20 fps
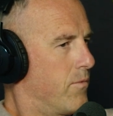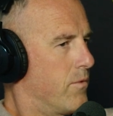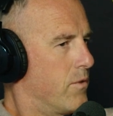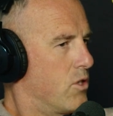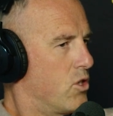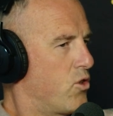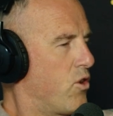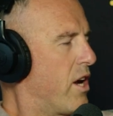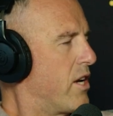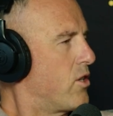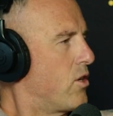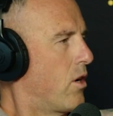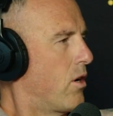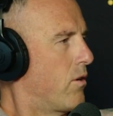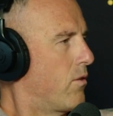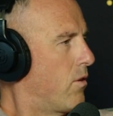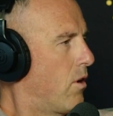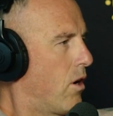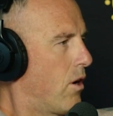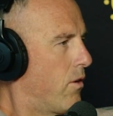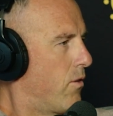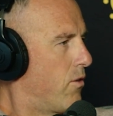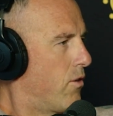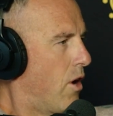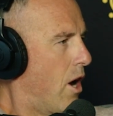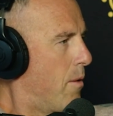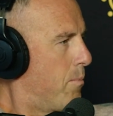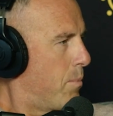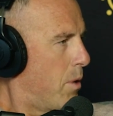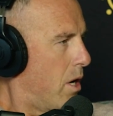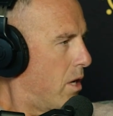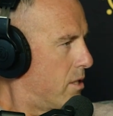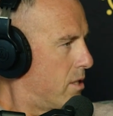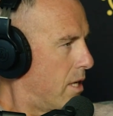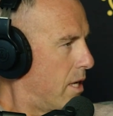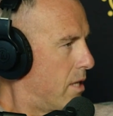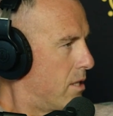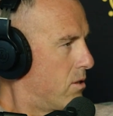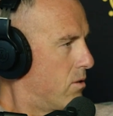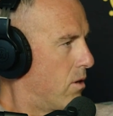stretch our thought
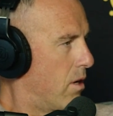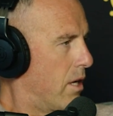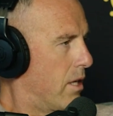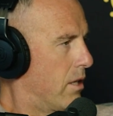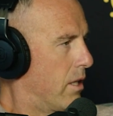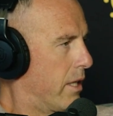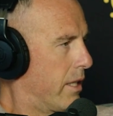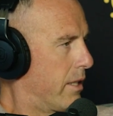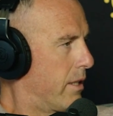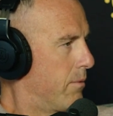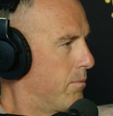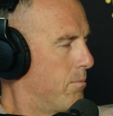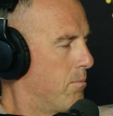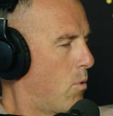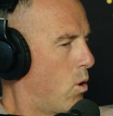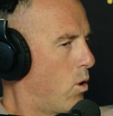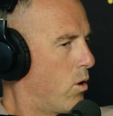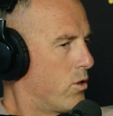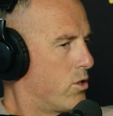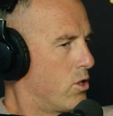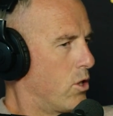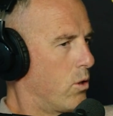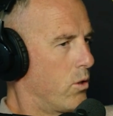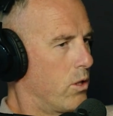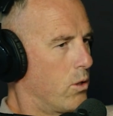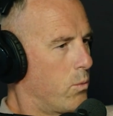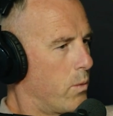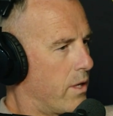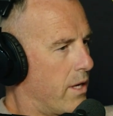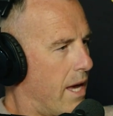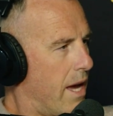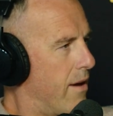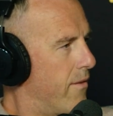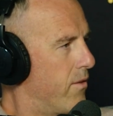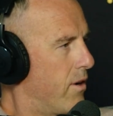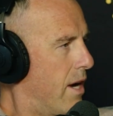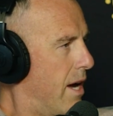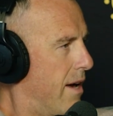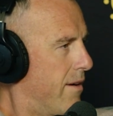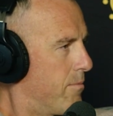process, right? Like more so than we
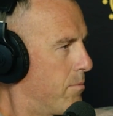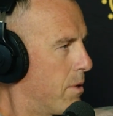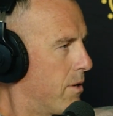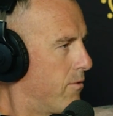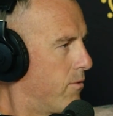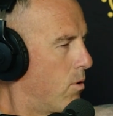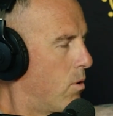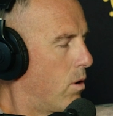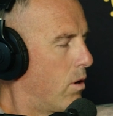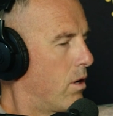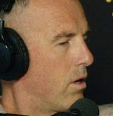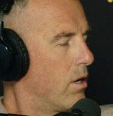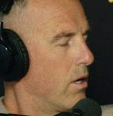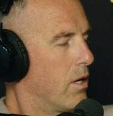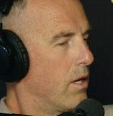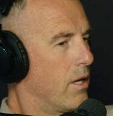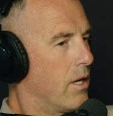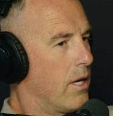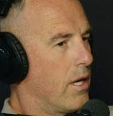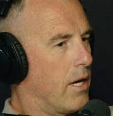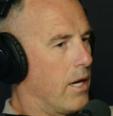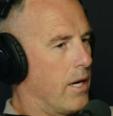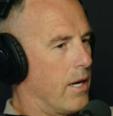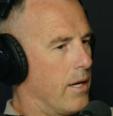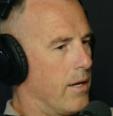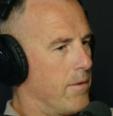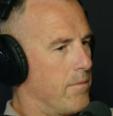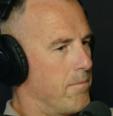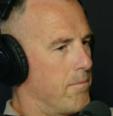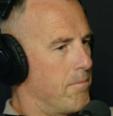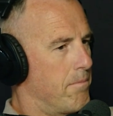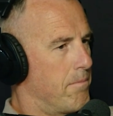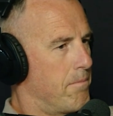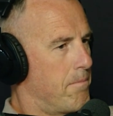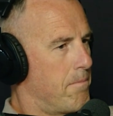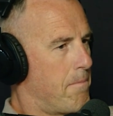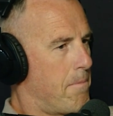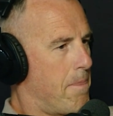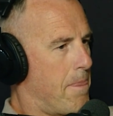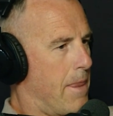ever have before. And
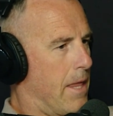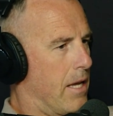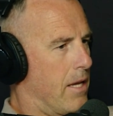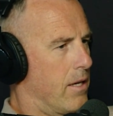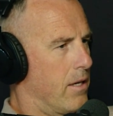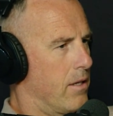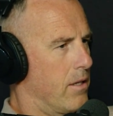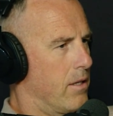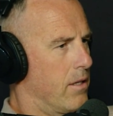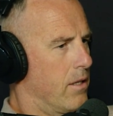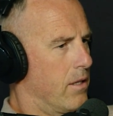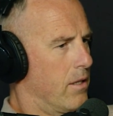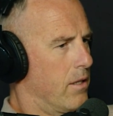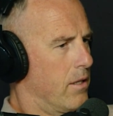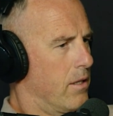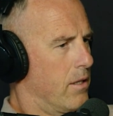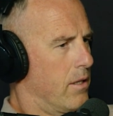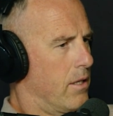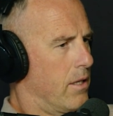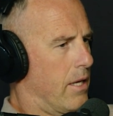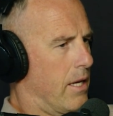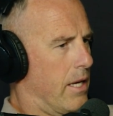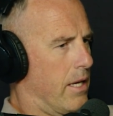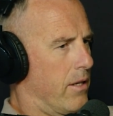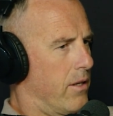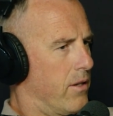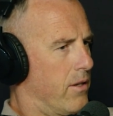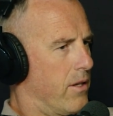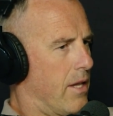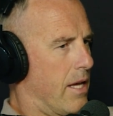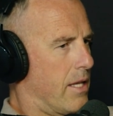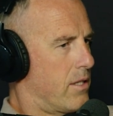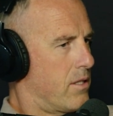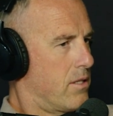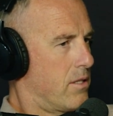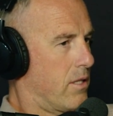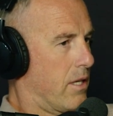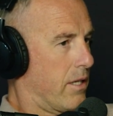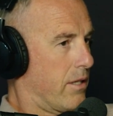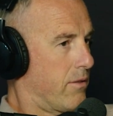
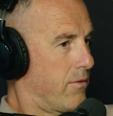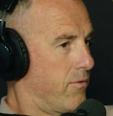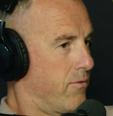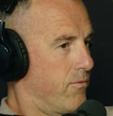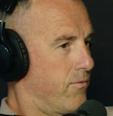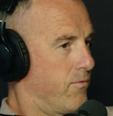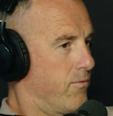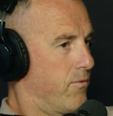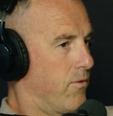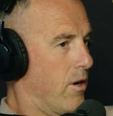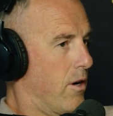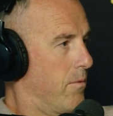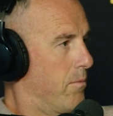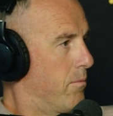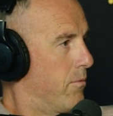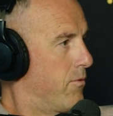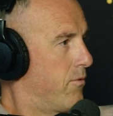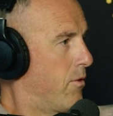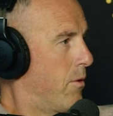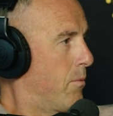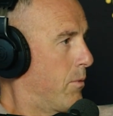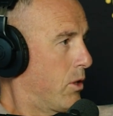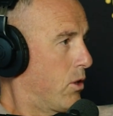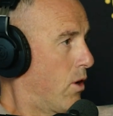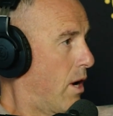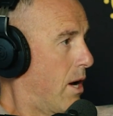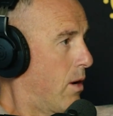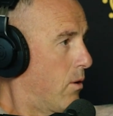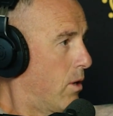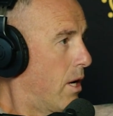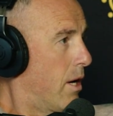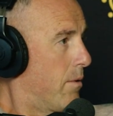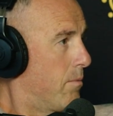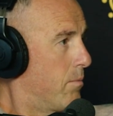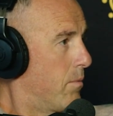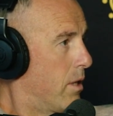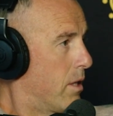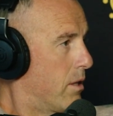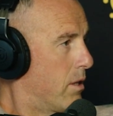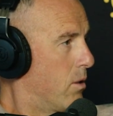that's like from the ground up,
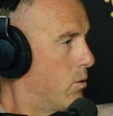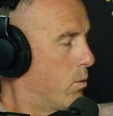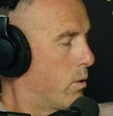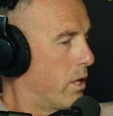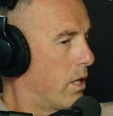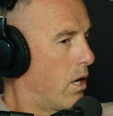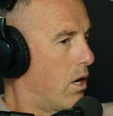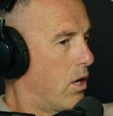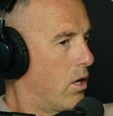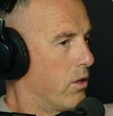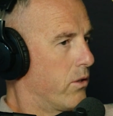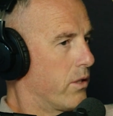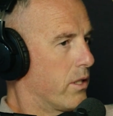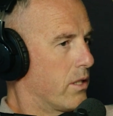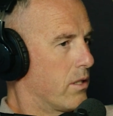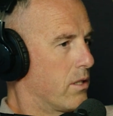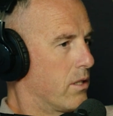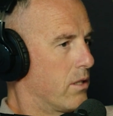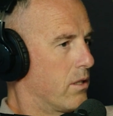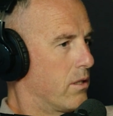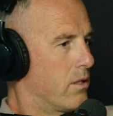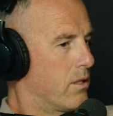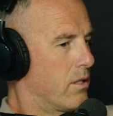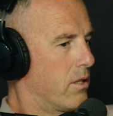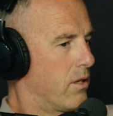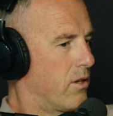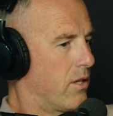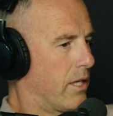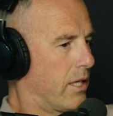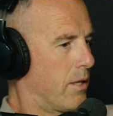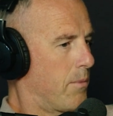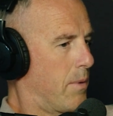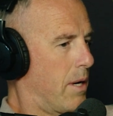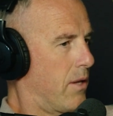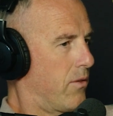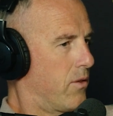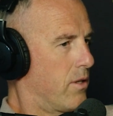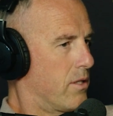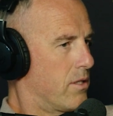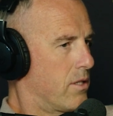right? That we all need to think
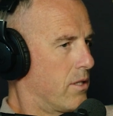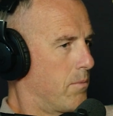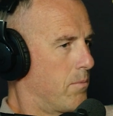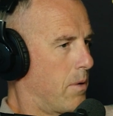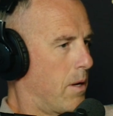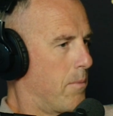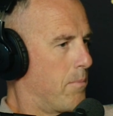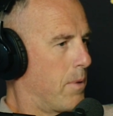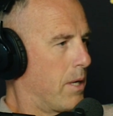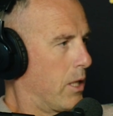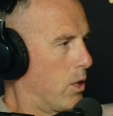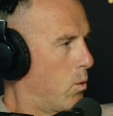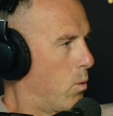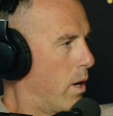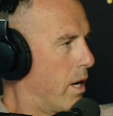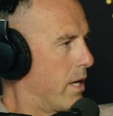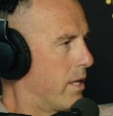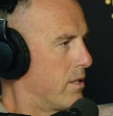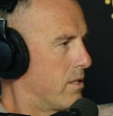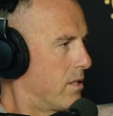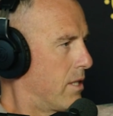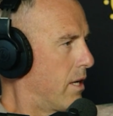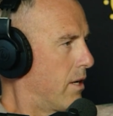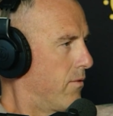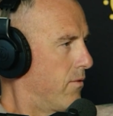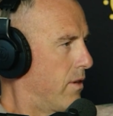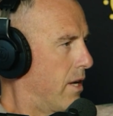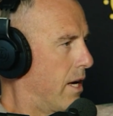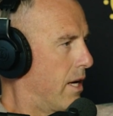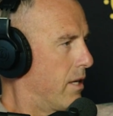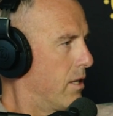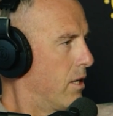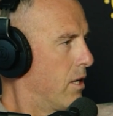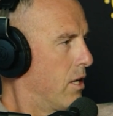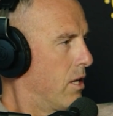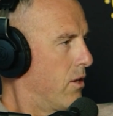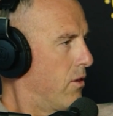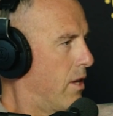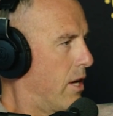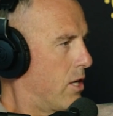about this a bigger way instead of that
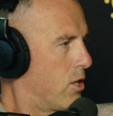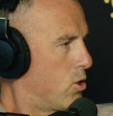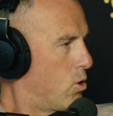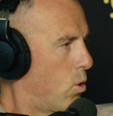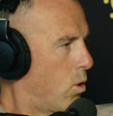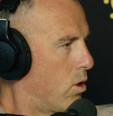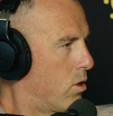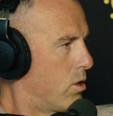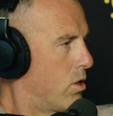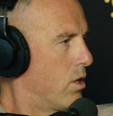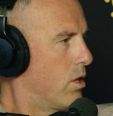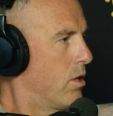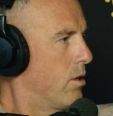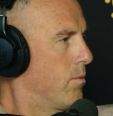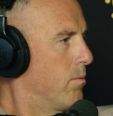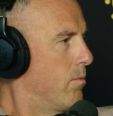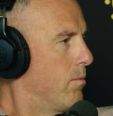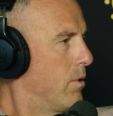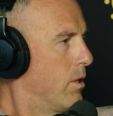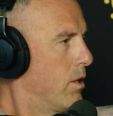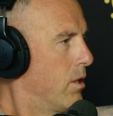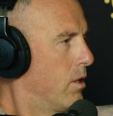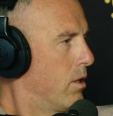short term,